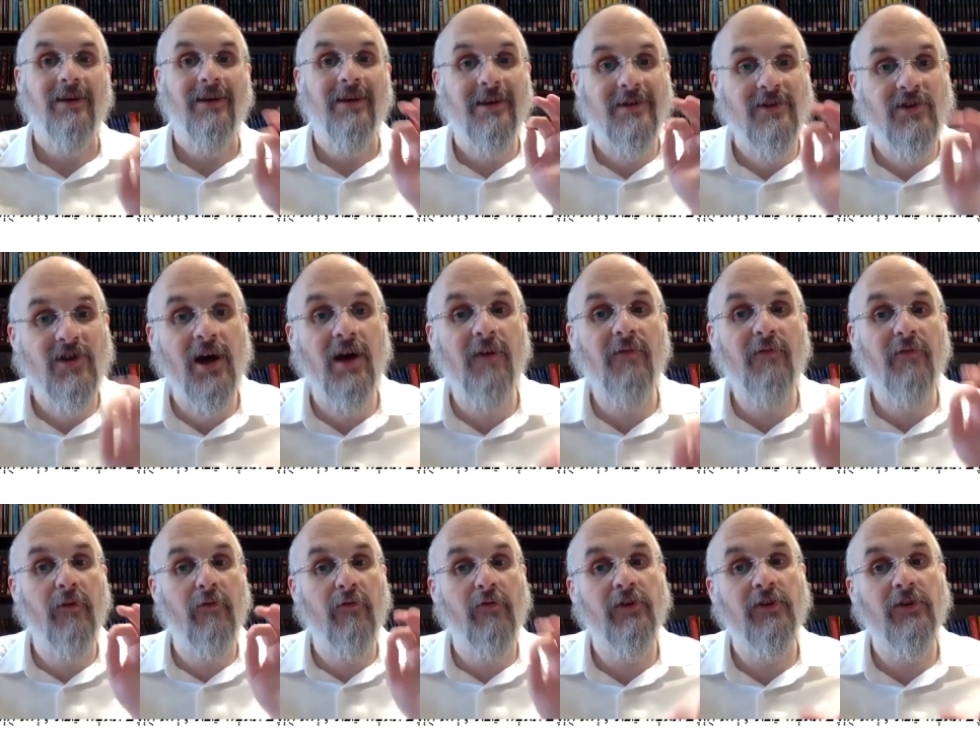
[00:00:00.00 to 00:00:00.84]
He has not
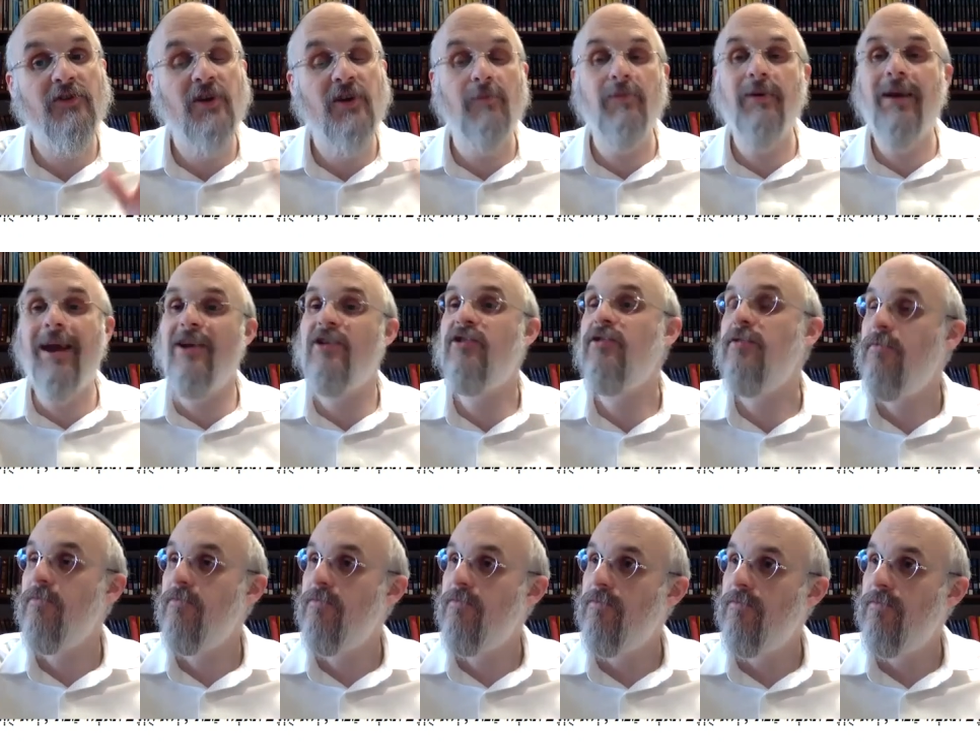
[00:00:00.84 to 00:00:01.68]
fulfilled his obligation.
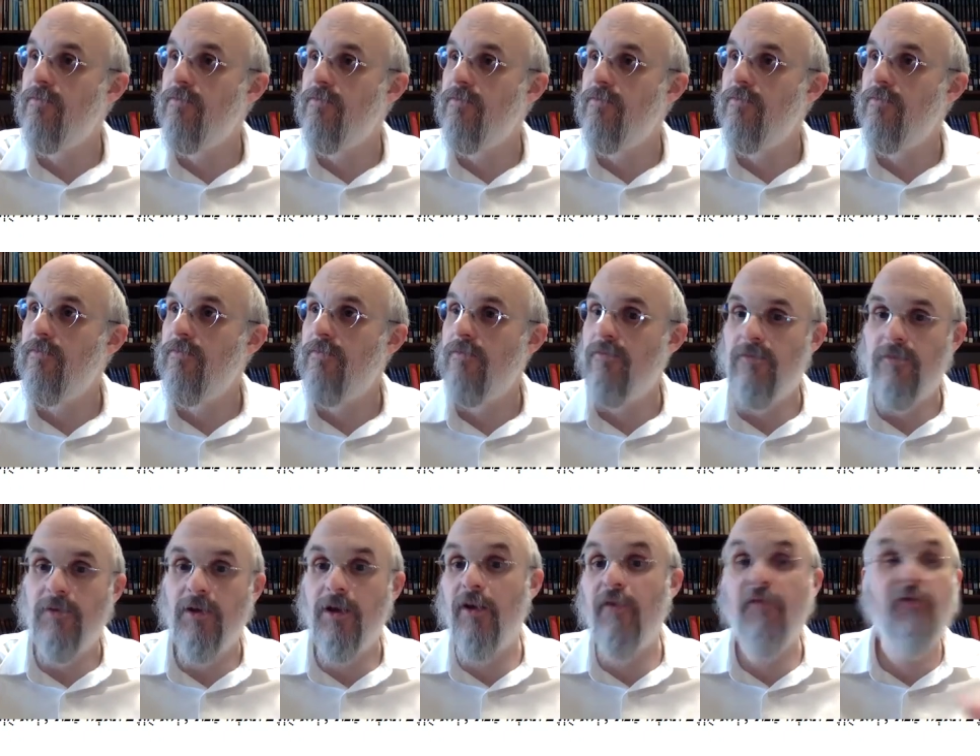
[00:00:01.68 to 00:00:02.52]

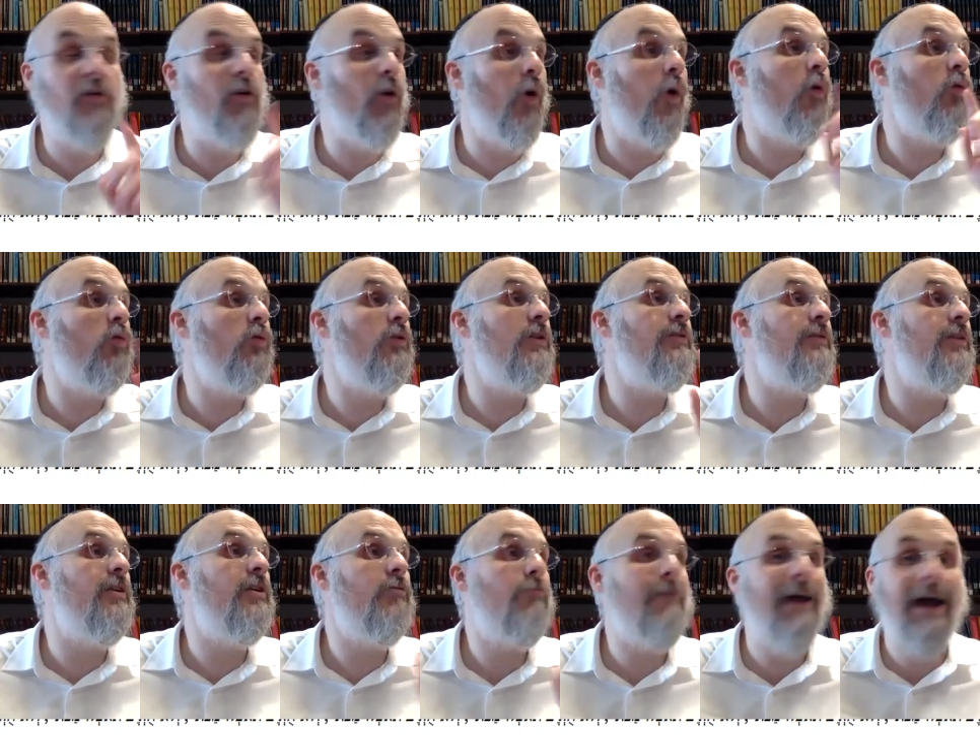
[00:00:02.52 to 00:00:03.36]
If he only
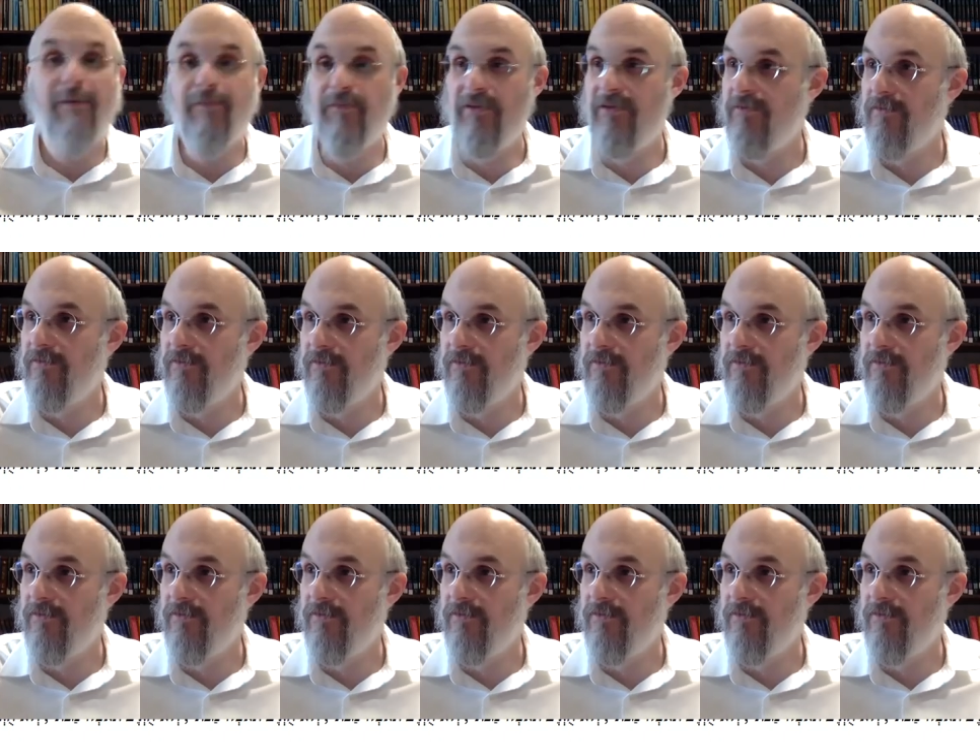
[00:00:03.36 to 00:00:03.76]
did a wrap.